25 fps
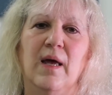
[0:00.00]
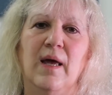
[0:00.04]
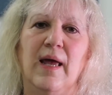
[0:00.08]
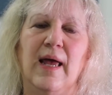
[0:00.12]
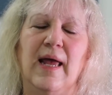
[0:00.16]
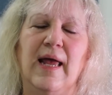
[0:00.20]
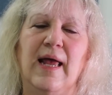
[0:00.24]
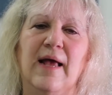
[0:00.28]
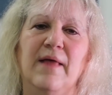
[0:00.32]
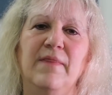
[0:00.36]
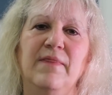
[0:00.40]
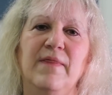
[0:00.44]

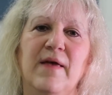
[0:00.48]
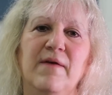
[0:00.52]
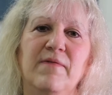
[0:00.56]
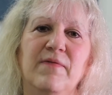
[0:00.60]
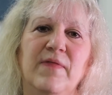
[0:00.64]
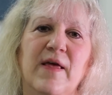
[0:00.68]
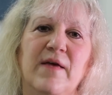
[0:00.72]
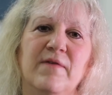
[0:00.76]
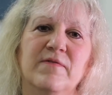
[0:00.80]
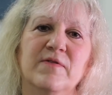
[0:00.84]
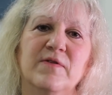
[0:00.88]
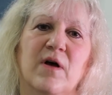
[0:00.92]
And then
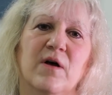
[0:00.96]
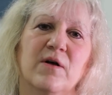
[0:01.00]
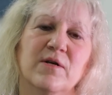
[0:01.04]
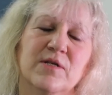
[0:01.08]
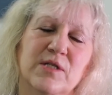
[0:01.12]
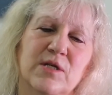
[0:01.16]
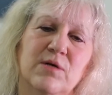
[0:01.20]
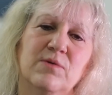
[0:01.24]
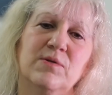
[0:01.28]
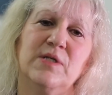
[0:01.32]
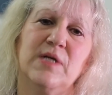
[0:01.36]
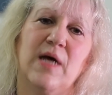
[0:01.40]
they've
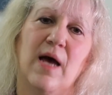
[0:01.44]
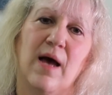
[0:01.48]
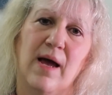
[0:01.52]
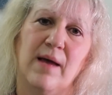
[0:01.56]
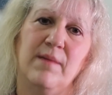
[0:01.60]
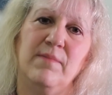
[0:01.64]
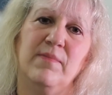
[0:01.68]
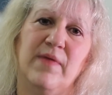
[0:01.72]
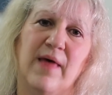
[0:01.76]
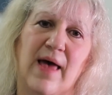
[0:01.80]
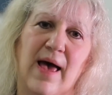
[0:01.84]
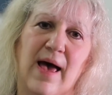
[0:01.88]
also
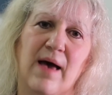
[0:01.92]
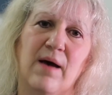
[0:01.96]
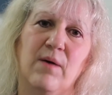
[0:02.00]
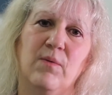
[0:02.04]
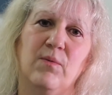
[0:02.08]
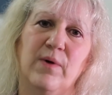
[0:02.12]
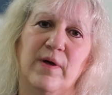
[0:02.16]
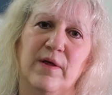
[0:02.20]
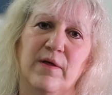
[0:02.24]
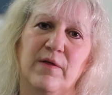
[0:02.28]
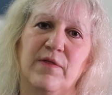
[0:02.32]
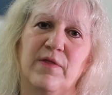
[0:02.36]
timed that
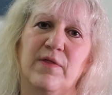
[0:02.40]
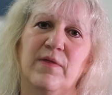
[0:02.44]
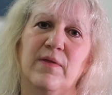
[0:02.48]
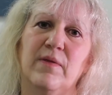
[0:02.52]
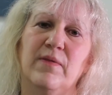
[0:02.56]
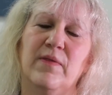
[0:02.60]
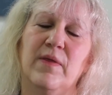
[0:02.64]
with